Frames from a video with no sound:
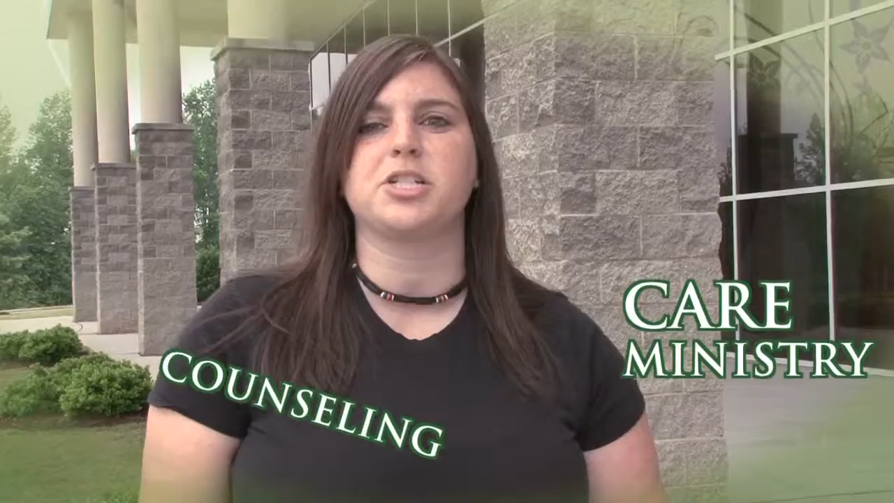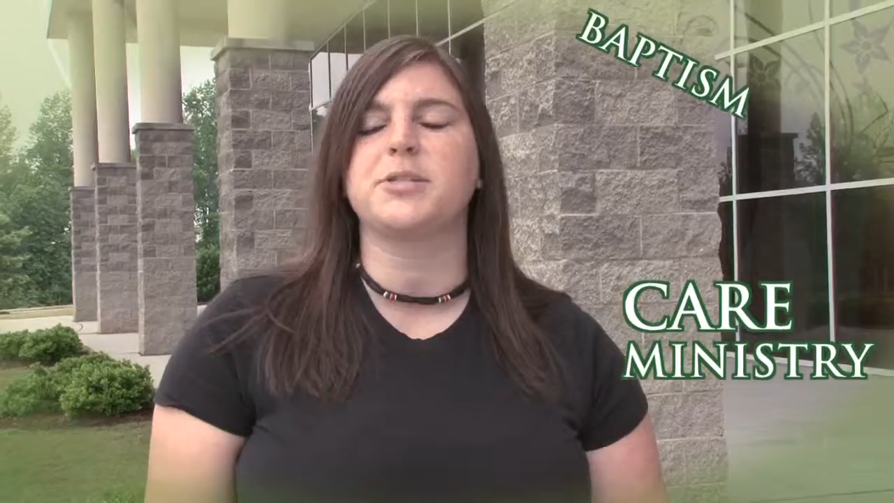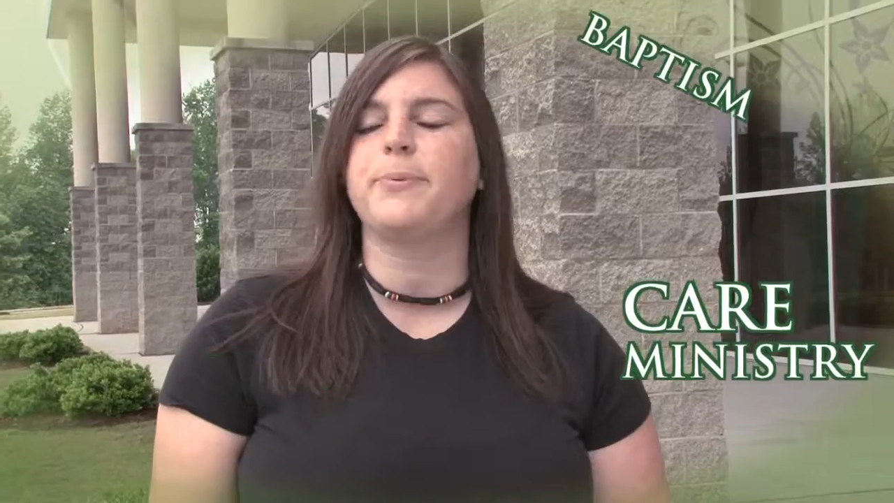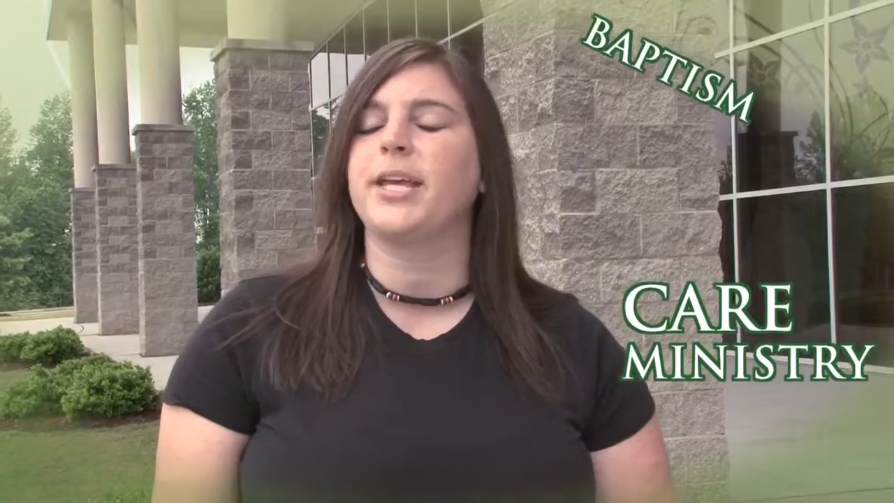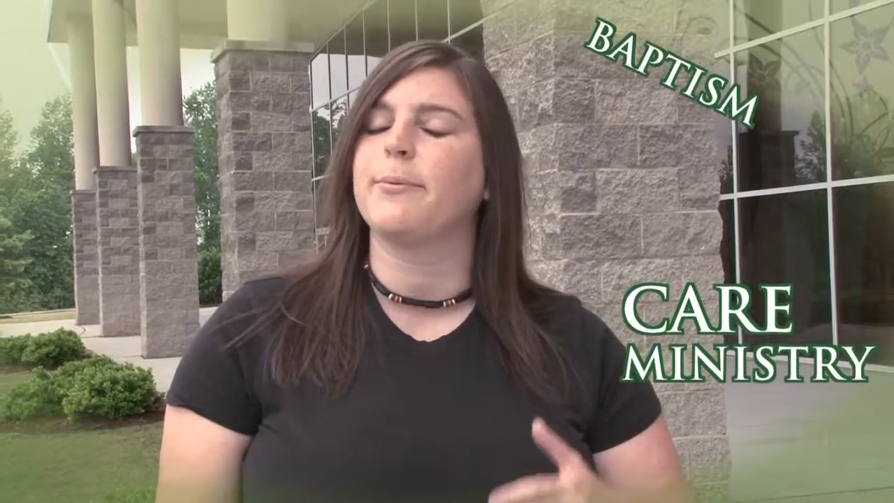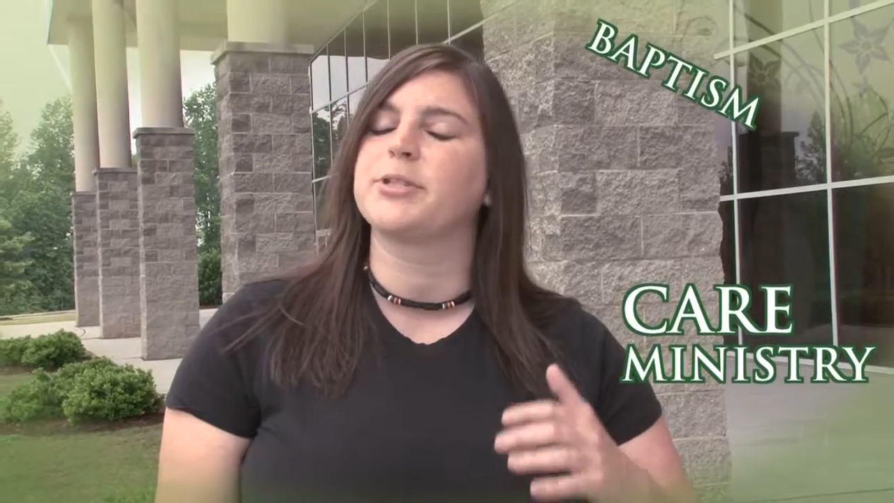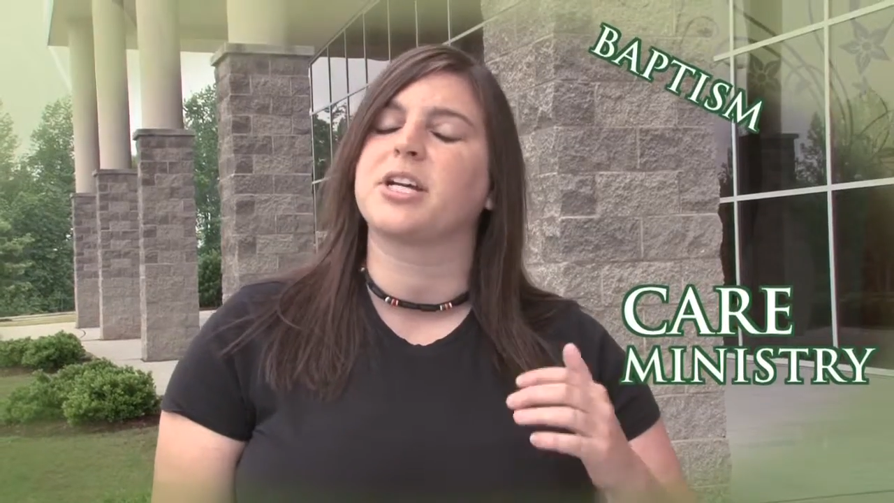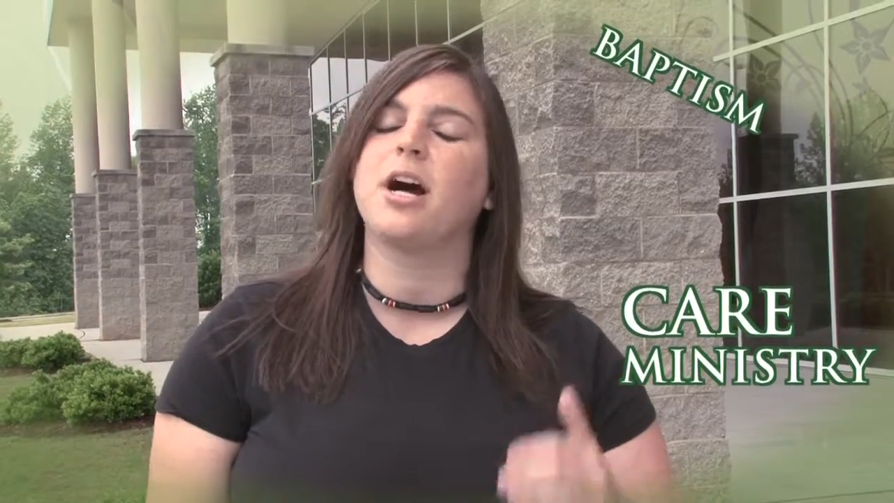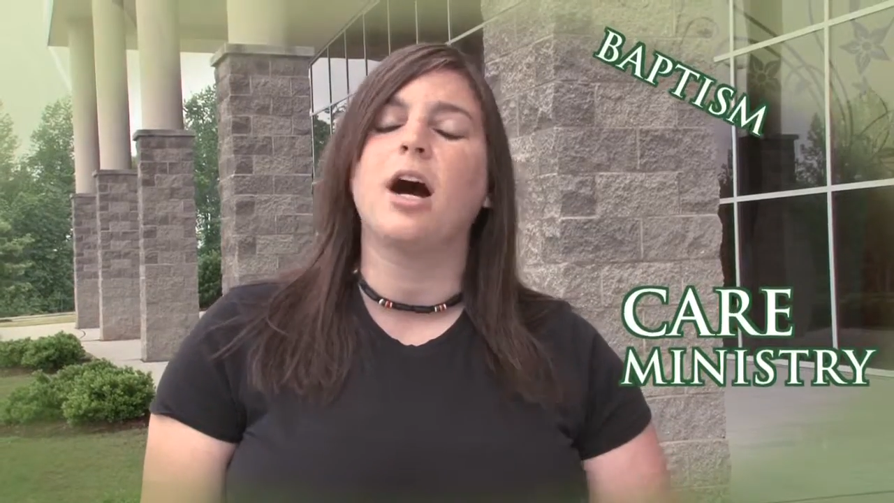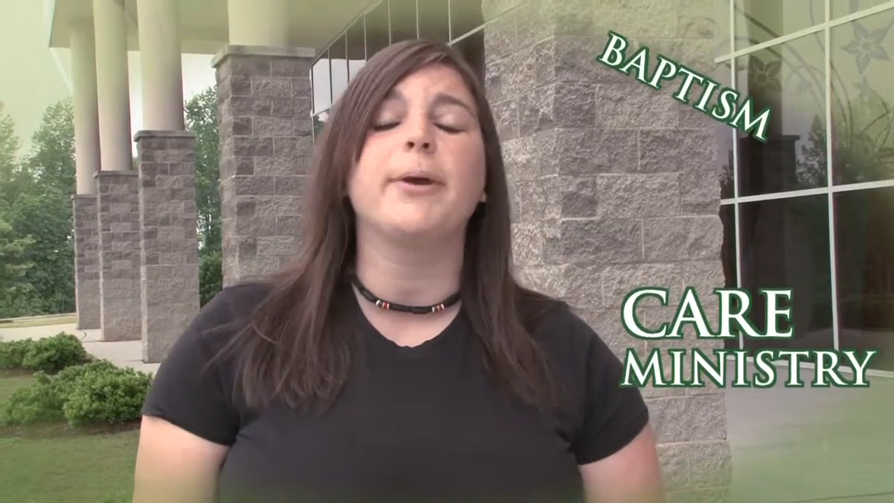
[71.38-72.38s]
And just being able
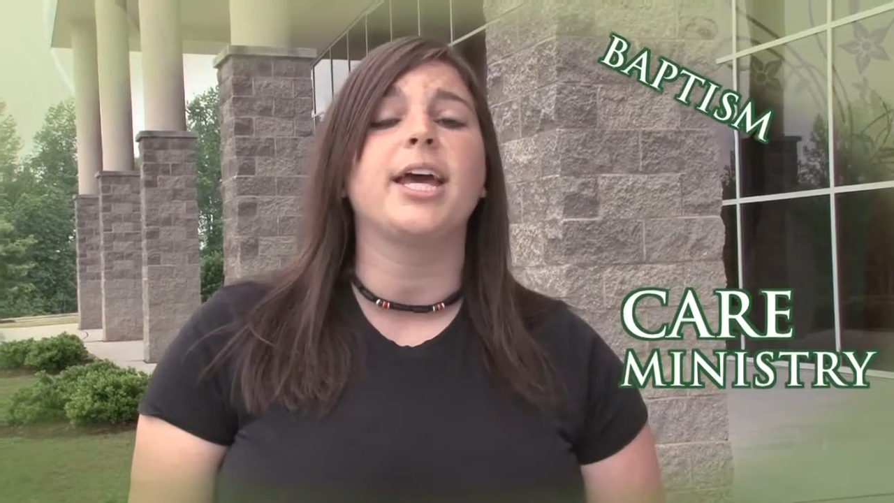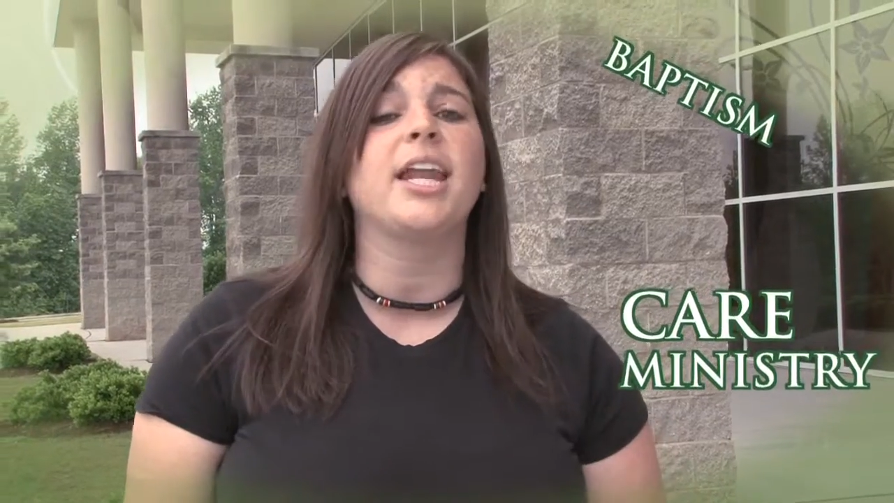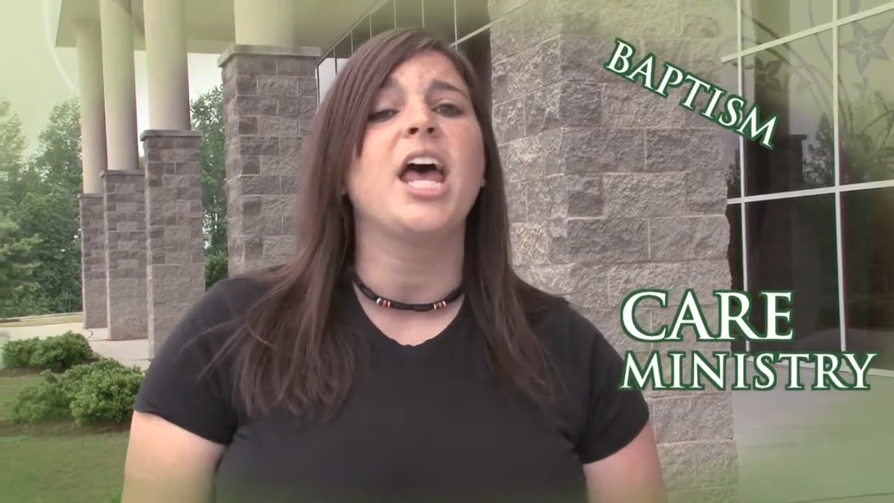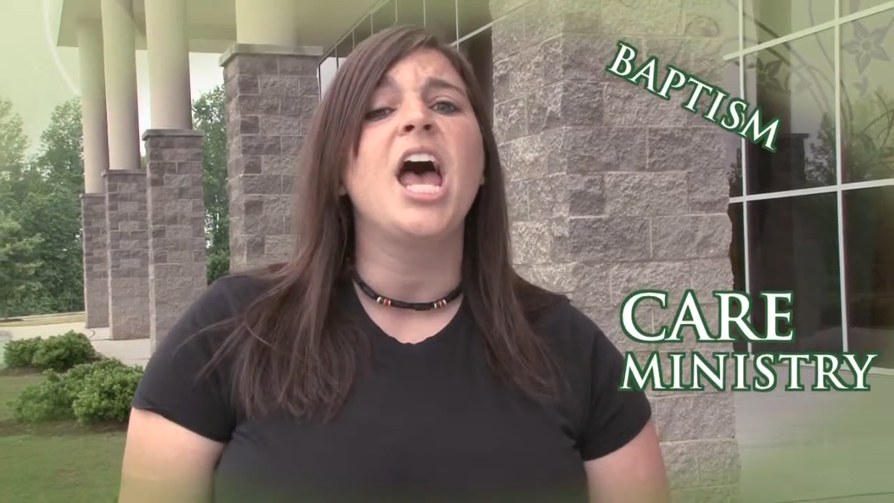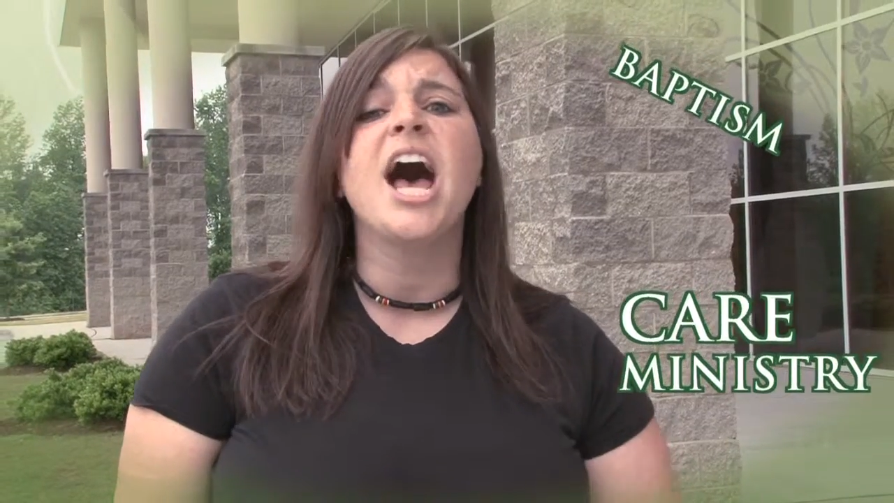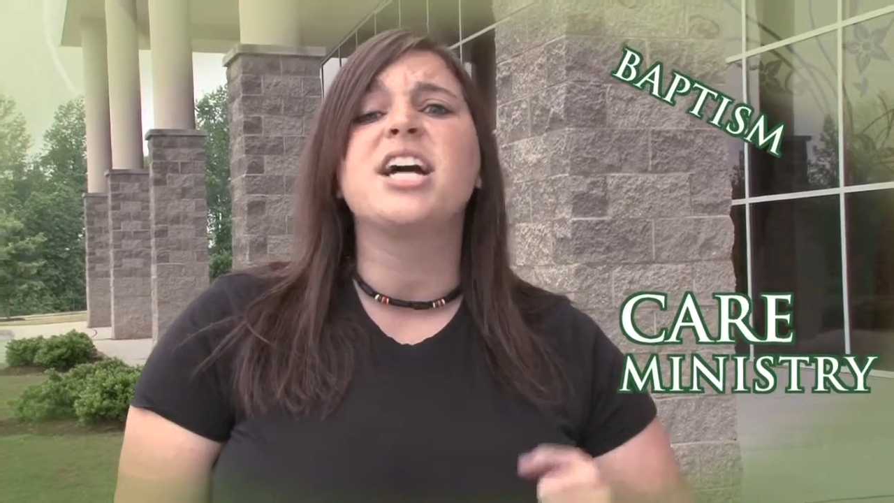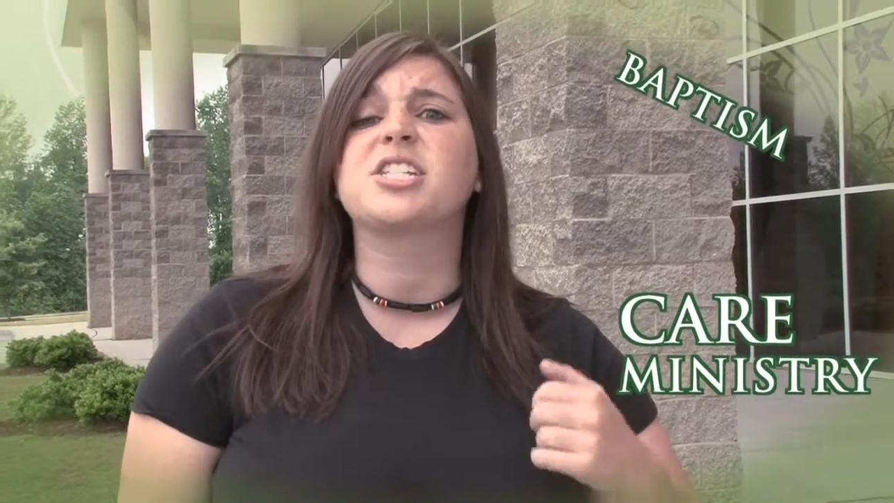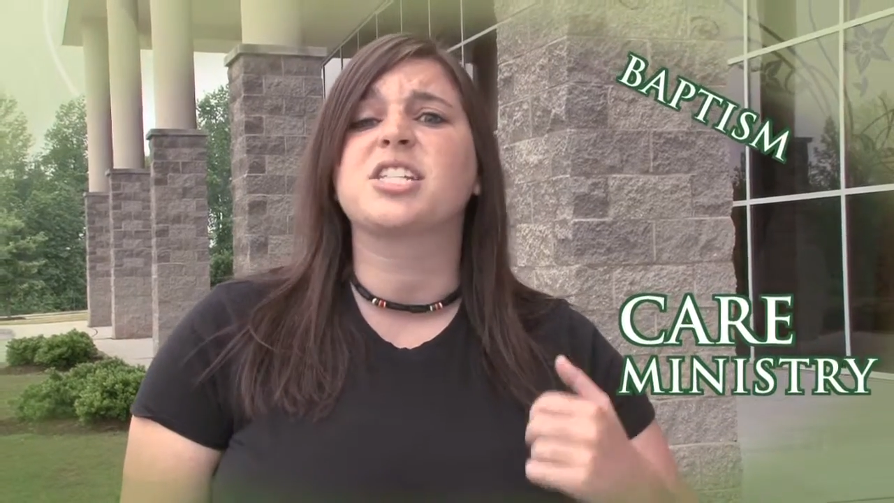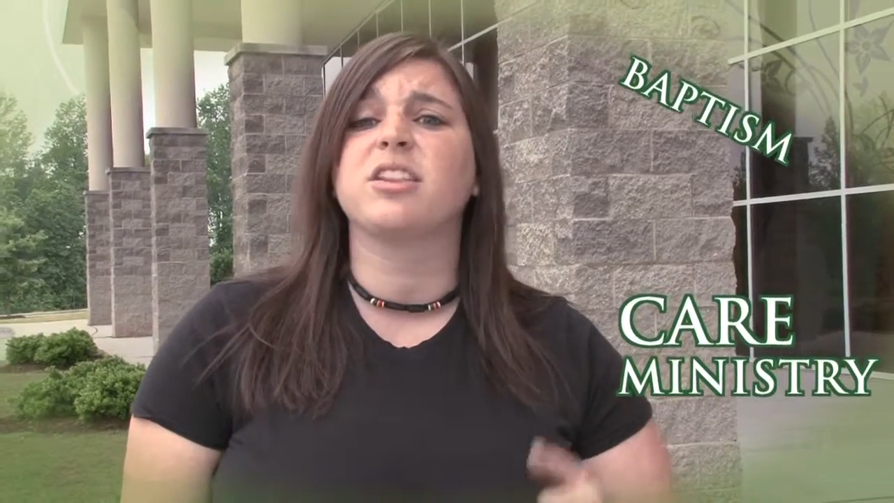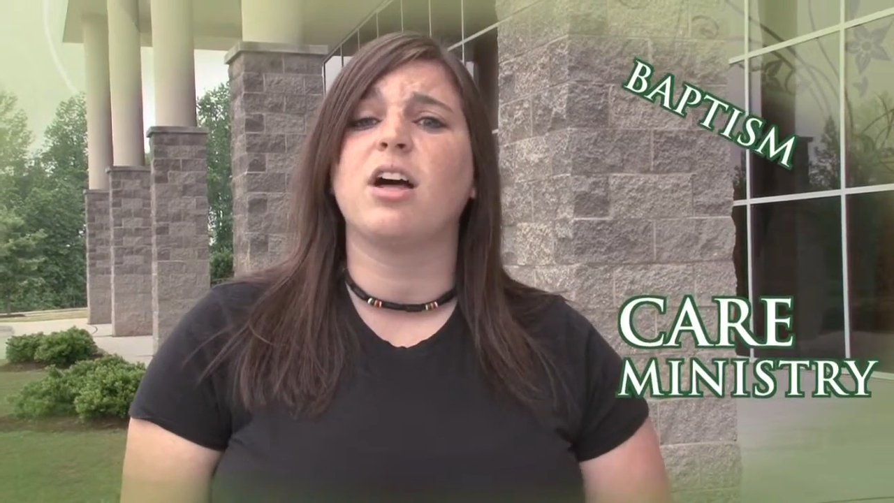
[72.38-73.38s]
to come in and just